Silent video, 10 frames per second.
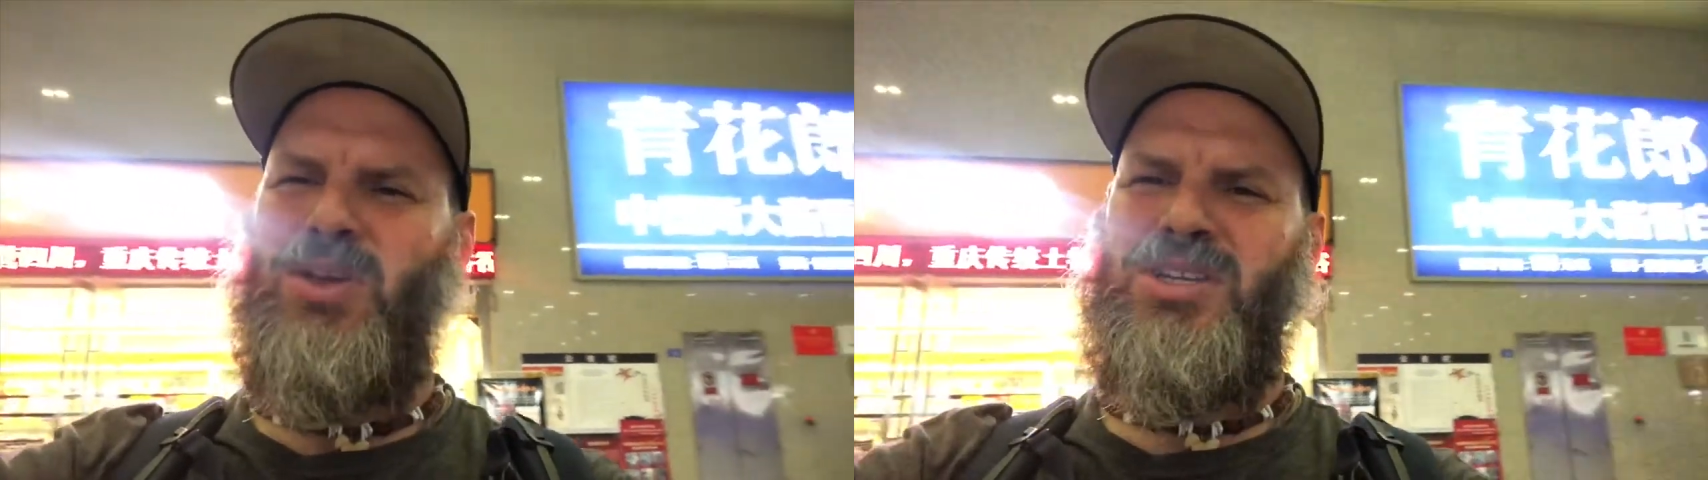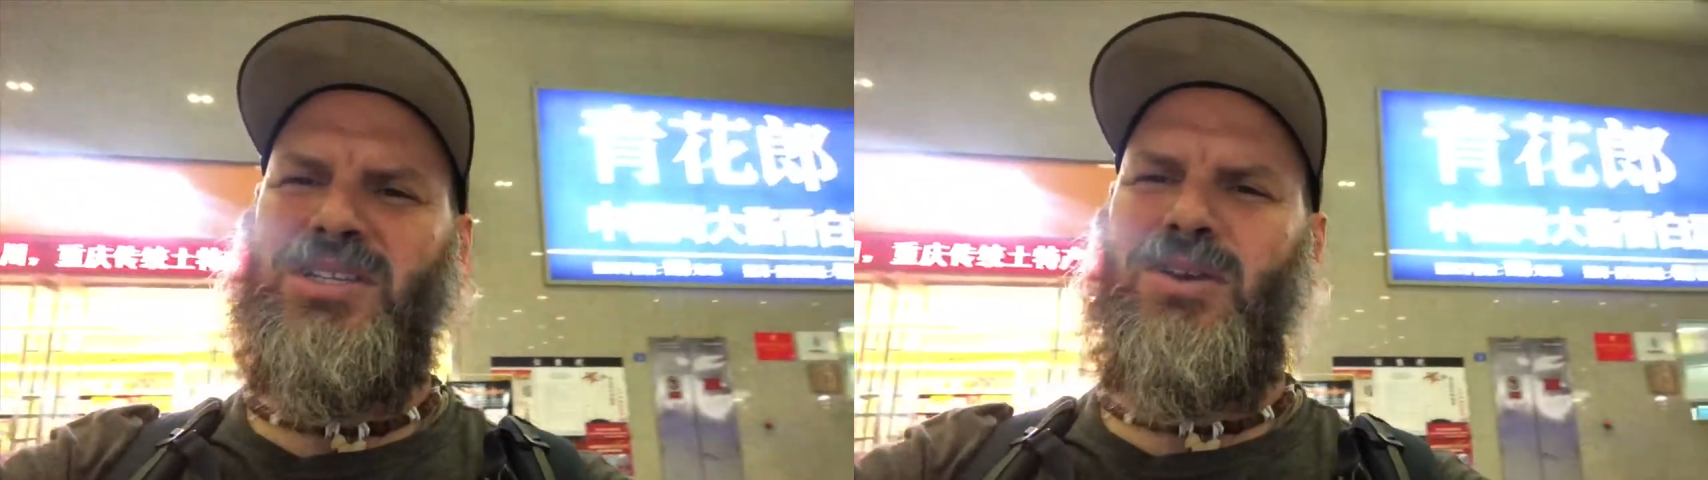
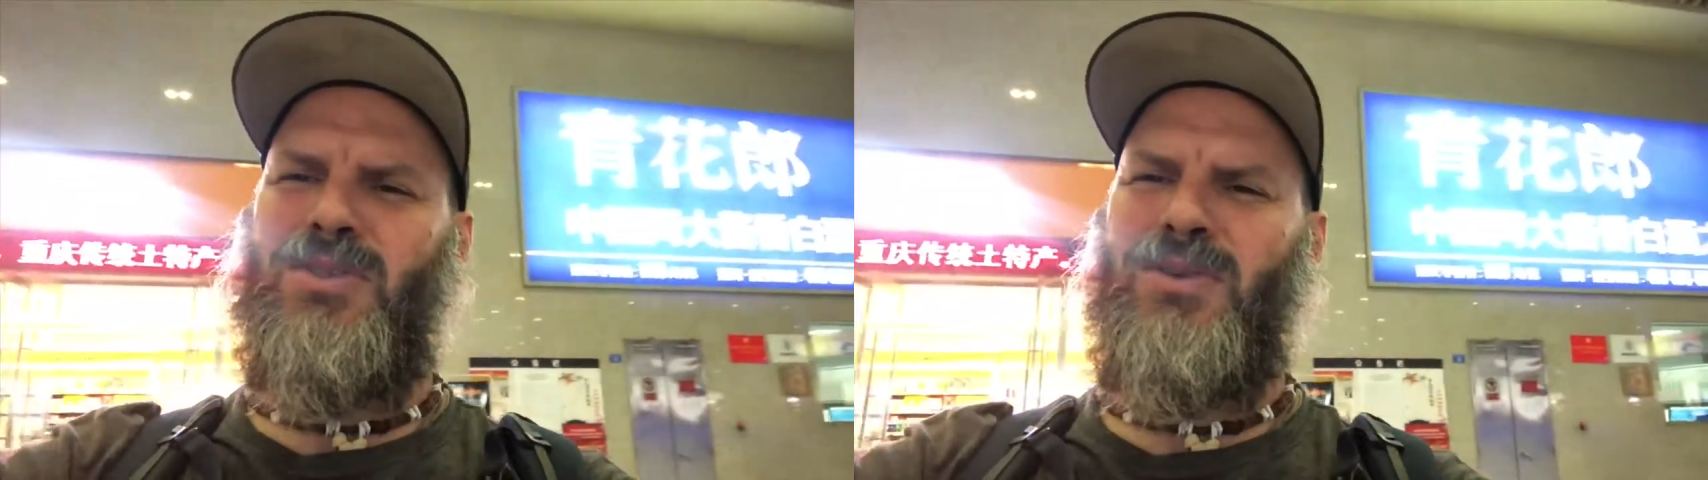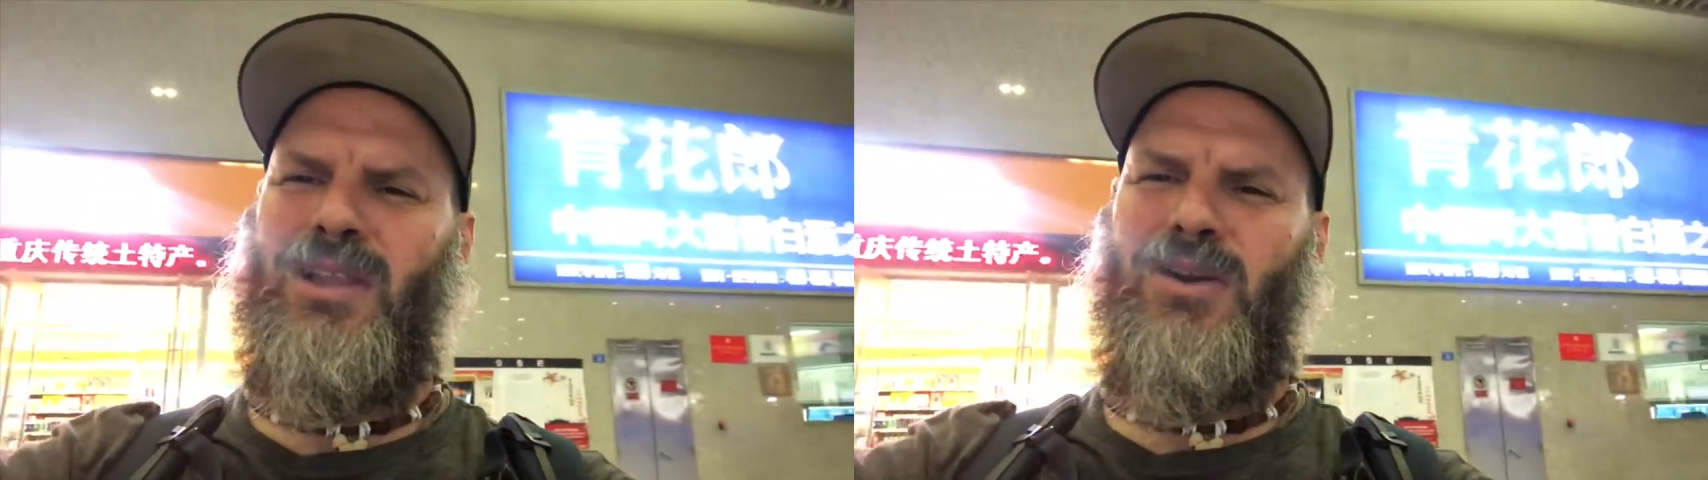You just go
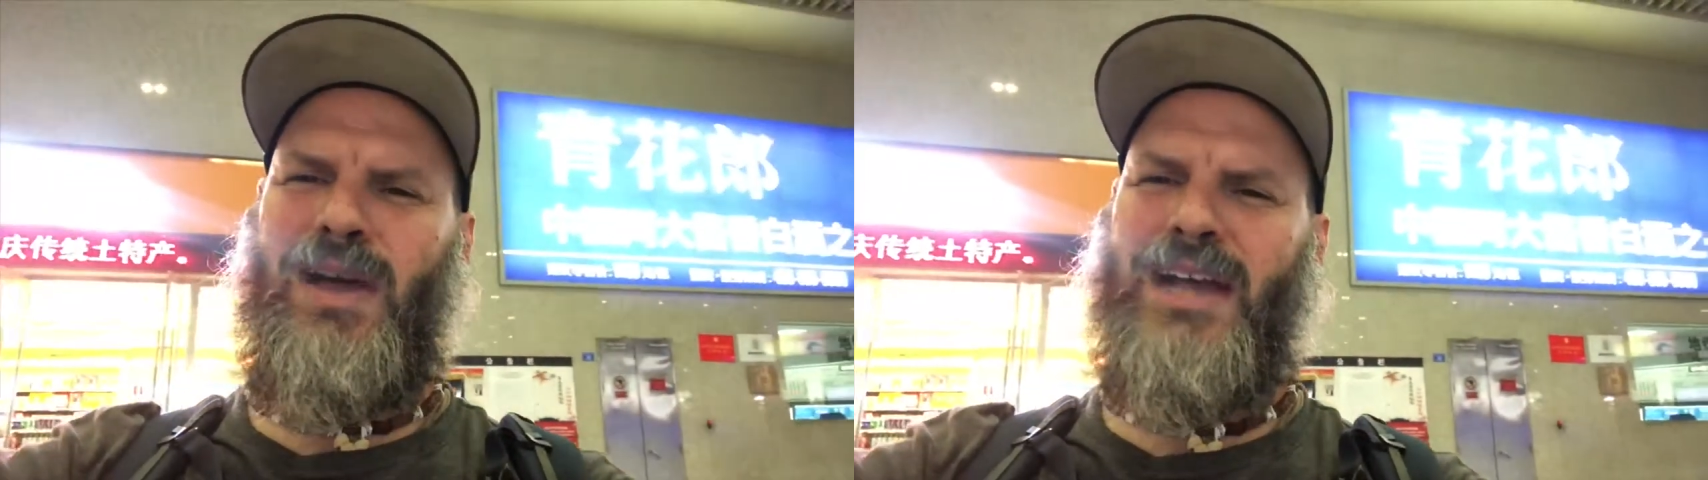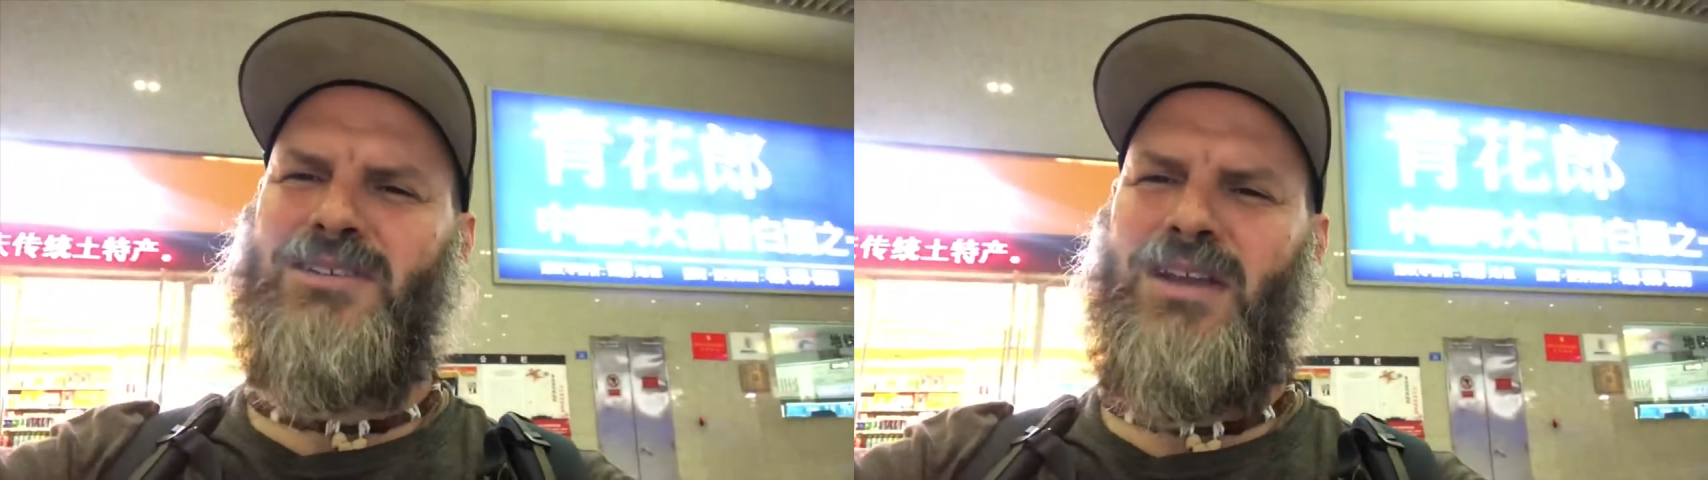through a little
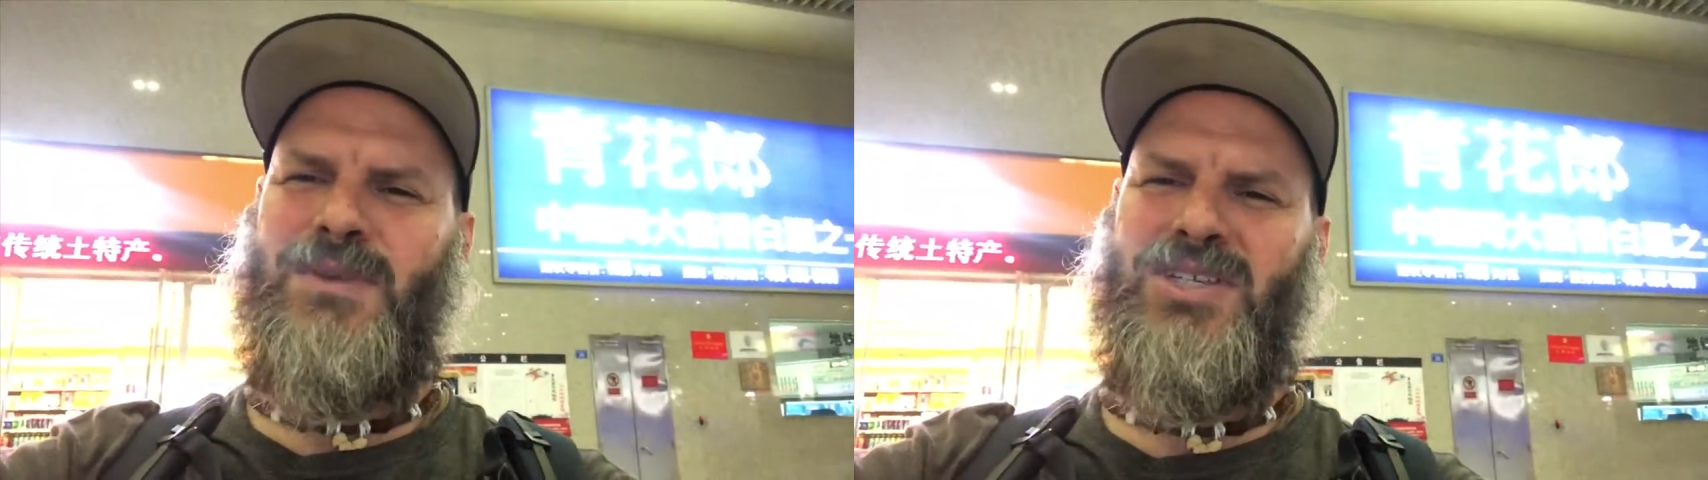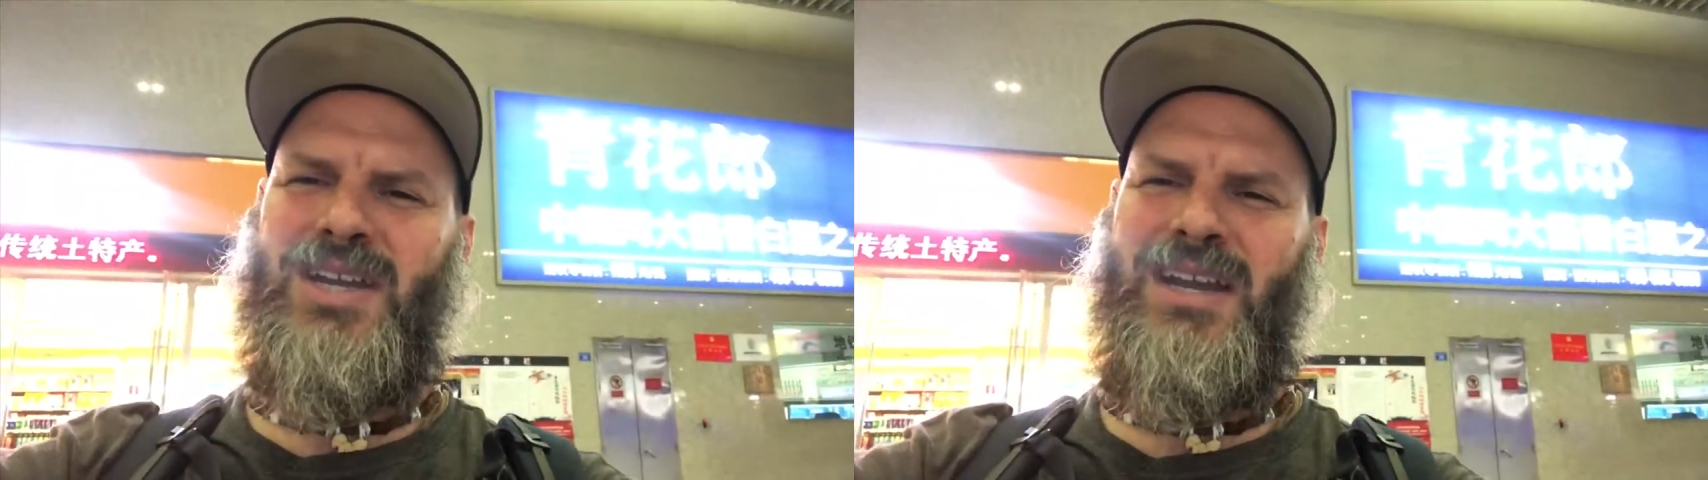x-ray
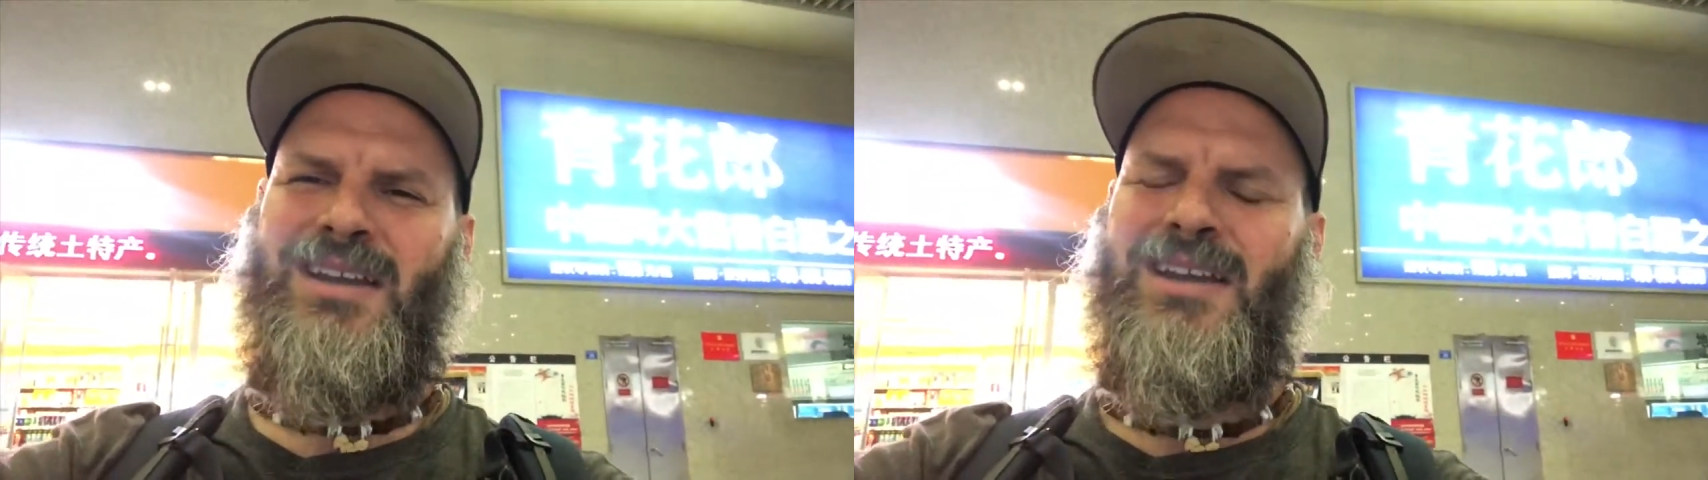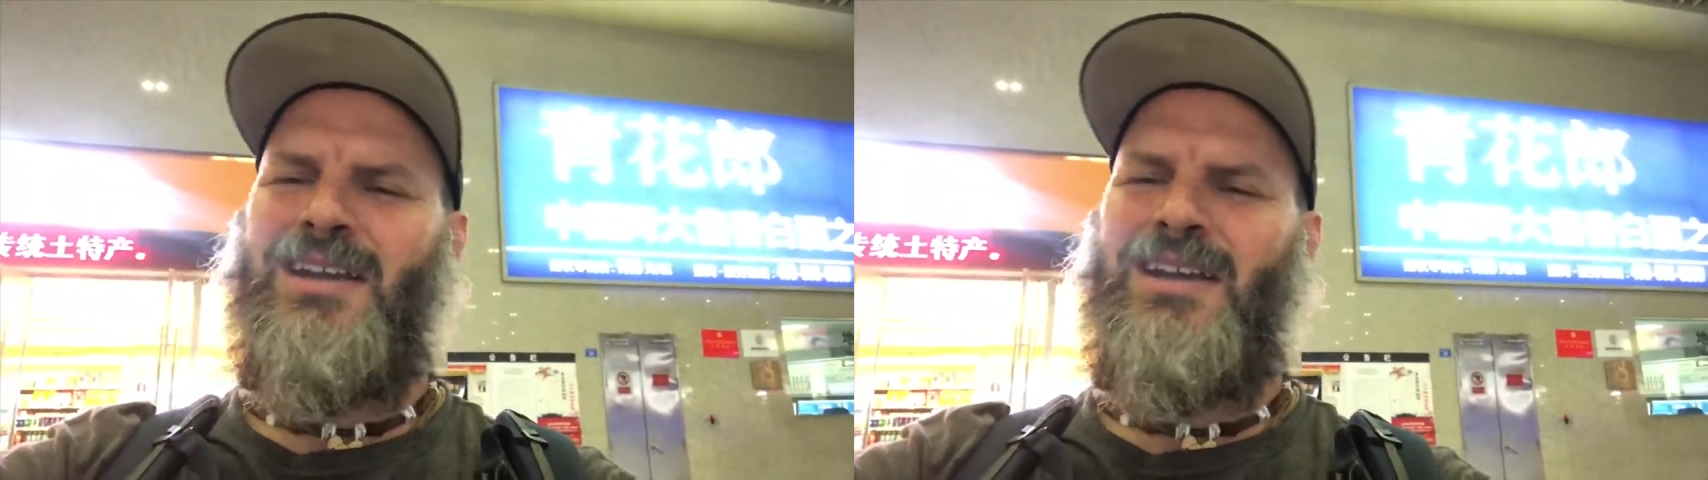machine.